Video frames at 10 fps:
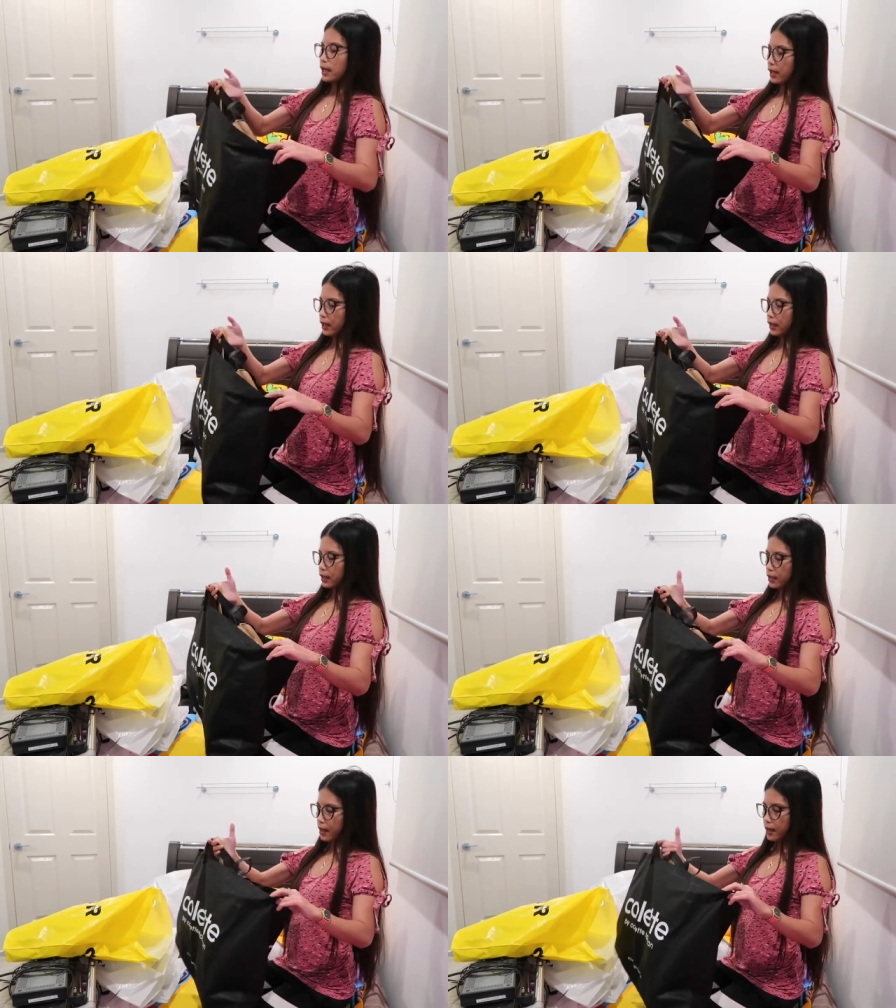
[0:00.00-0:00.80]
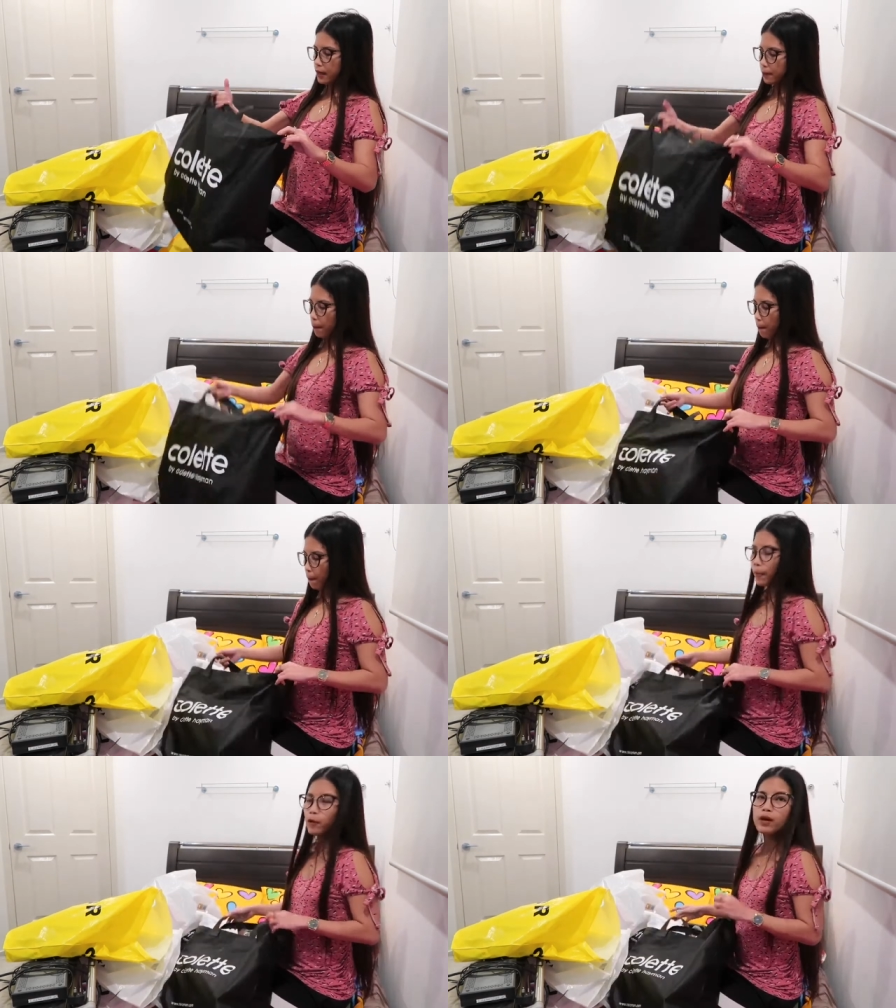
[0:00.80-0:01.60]
And
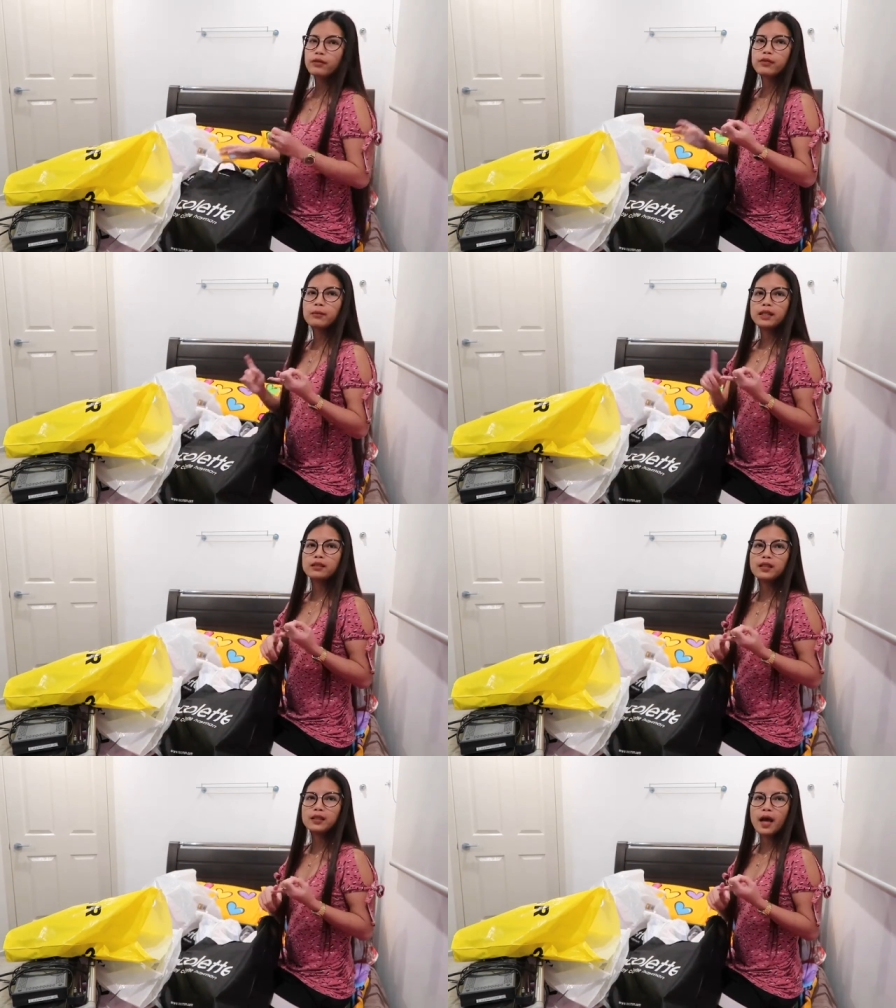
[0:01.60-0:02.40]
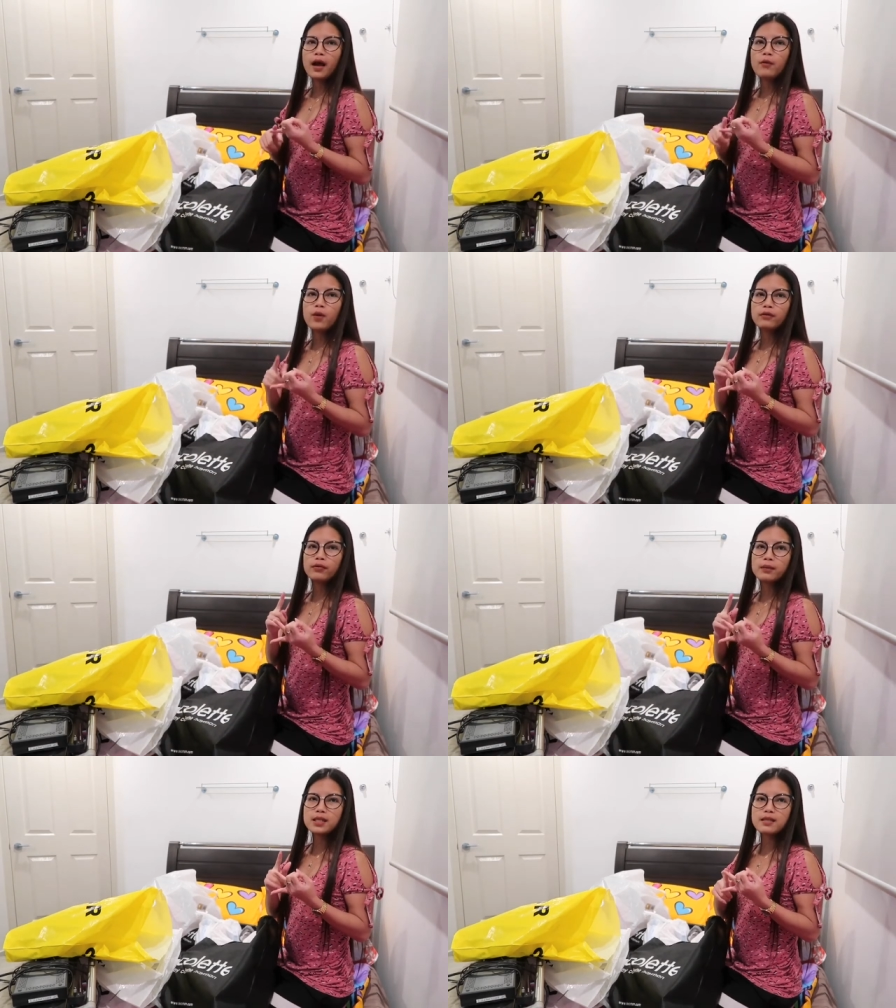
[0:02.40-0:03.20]
one for my tita, one
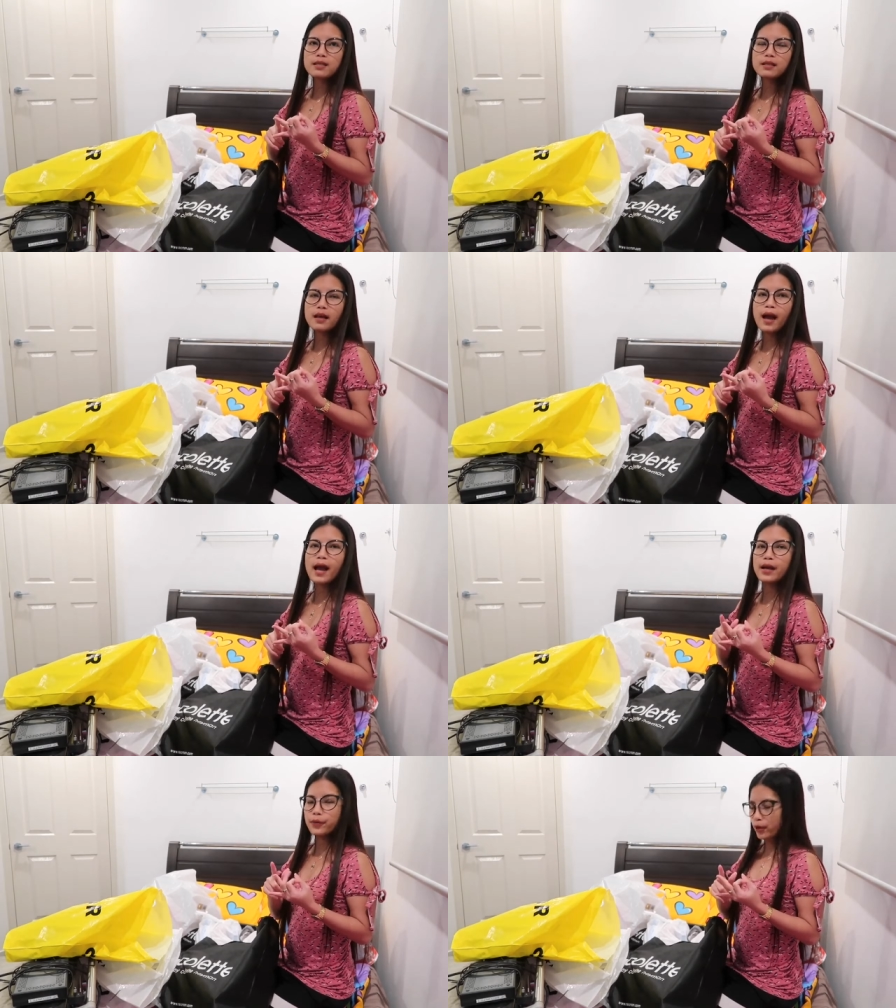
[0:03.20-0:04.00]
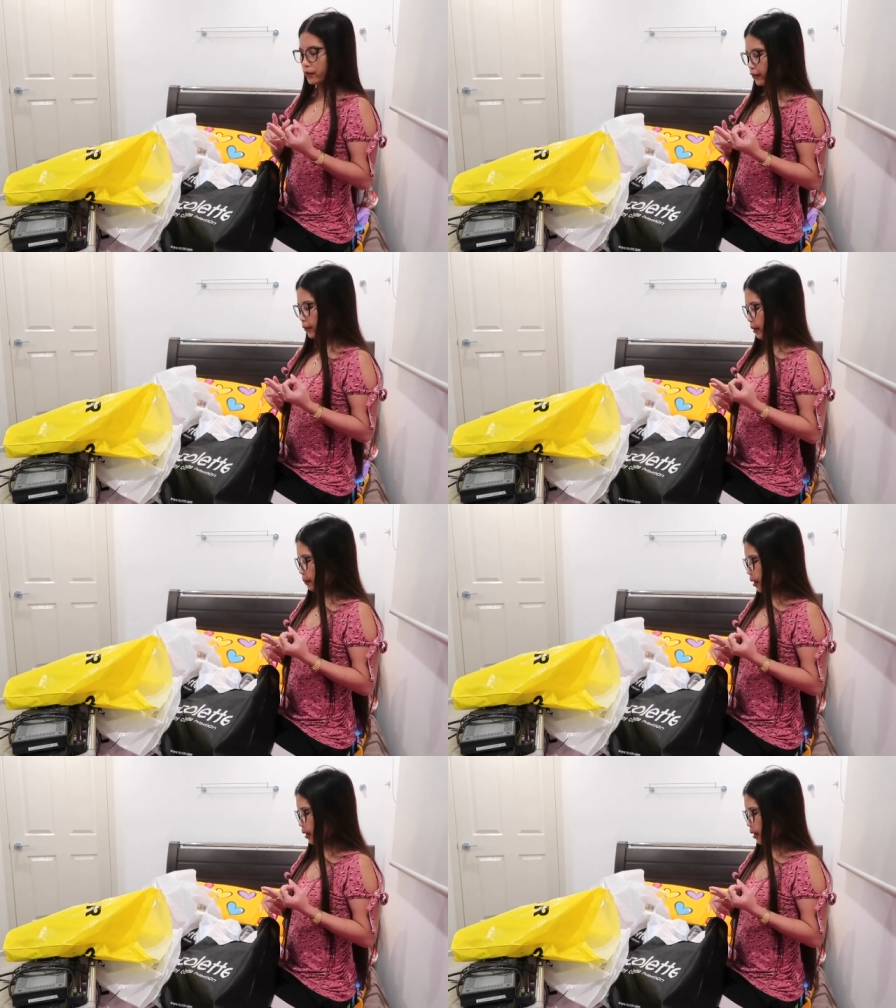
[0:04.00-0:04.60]
for my sister, and one for my